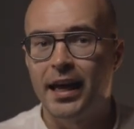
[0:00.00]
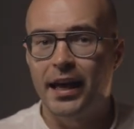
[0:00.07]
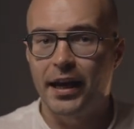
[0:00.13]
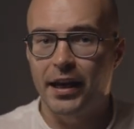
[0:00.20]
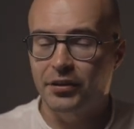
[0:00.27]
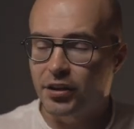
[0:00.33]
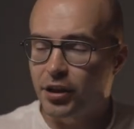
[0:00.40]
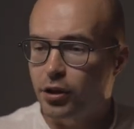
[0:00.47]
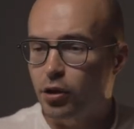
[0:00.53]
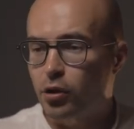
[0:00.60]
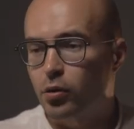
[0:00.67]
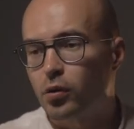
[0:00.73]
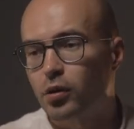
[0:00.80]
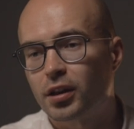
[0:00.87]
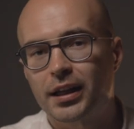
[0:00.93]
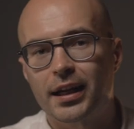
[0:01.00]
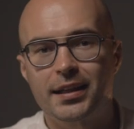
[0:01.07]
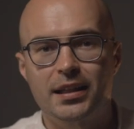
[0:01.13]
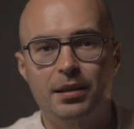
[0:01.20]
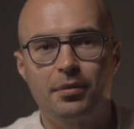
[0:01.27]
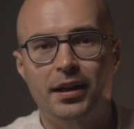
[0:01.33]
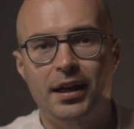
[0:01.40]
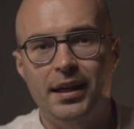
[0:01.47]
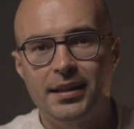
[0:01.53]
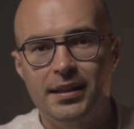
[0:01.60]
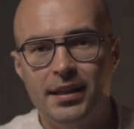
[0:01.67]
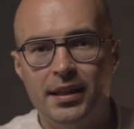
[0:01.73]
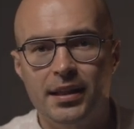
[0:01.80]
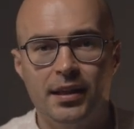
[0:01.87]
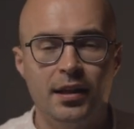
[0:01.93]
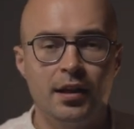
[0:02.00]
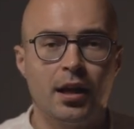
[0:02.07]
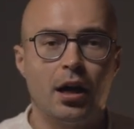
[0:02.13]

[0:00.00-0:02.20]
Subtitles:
Enter your Google Customer ID